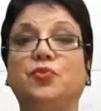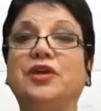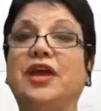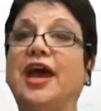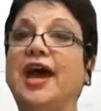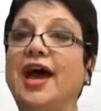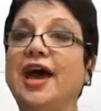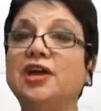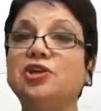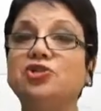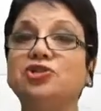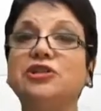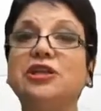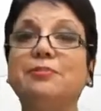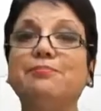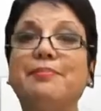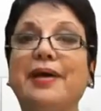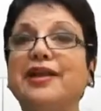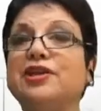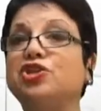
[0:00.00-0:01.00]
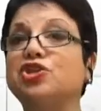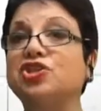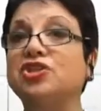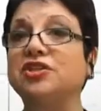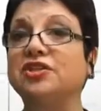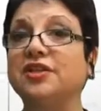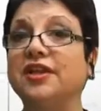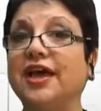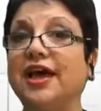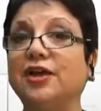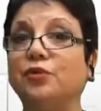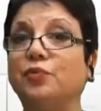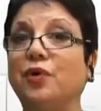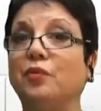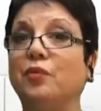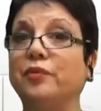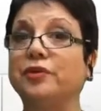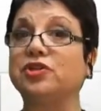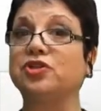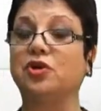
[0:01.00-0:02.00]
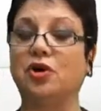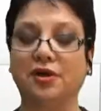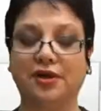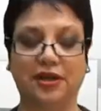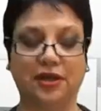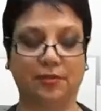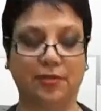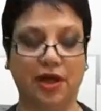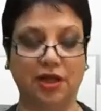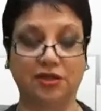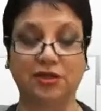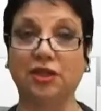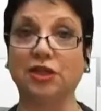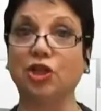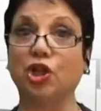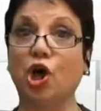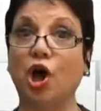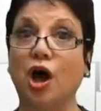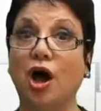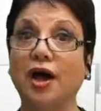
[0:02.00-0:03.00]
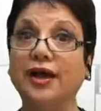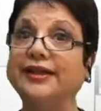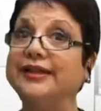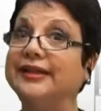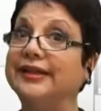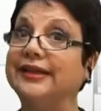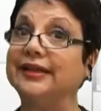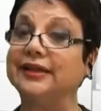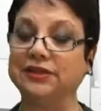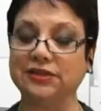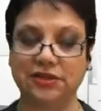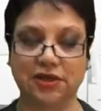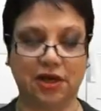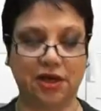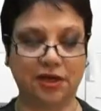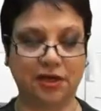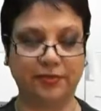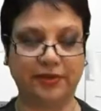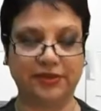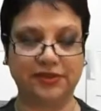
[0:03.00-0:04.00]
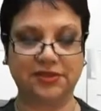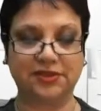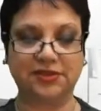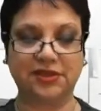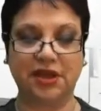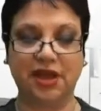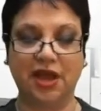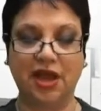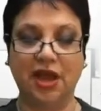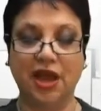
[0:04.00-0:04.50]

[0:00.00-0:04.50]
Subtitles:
We actually mentioned that when we were talking about the law and legal documents.